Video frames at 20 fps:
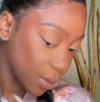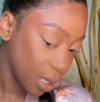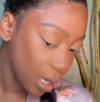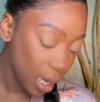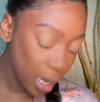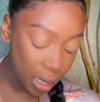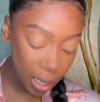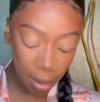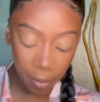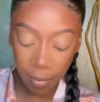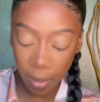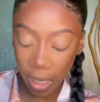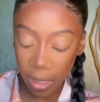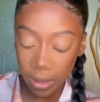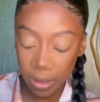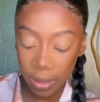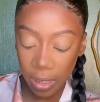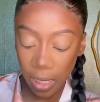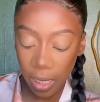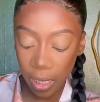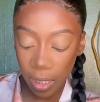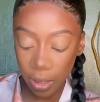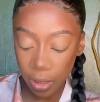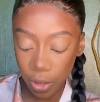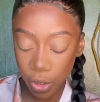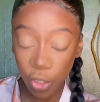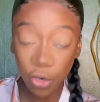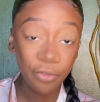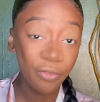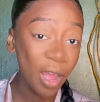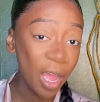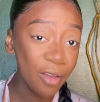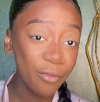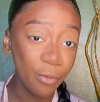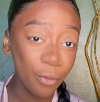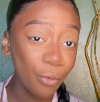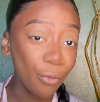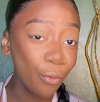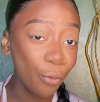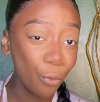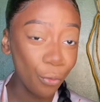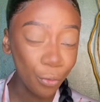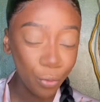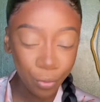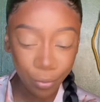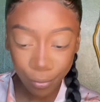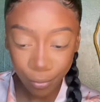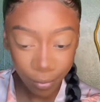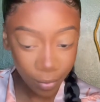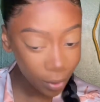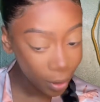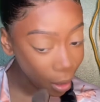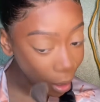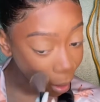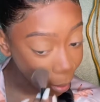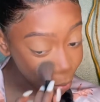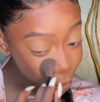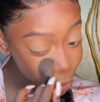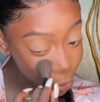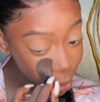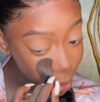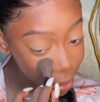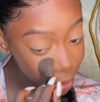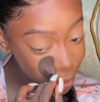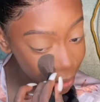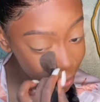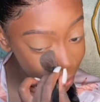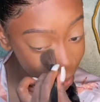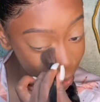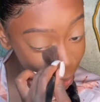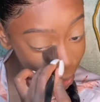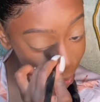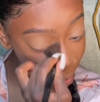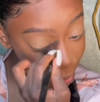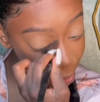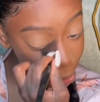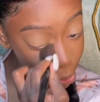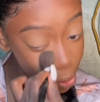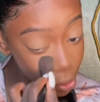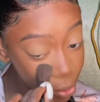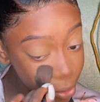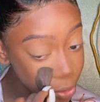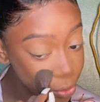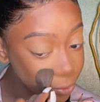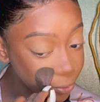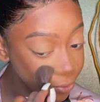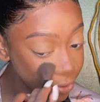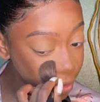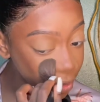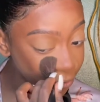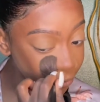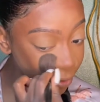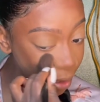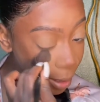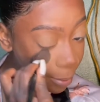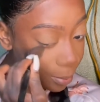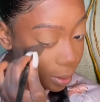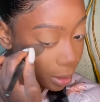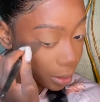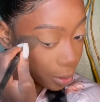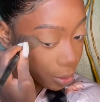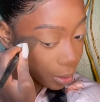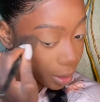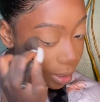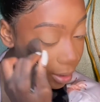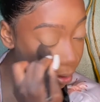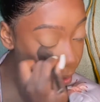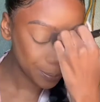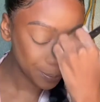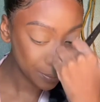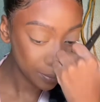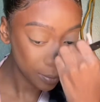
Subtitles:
And I'm not saying survival food. I'm trying to say like cook to feed a family, okay?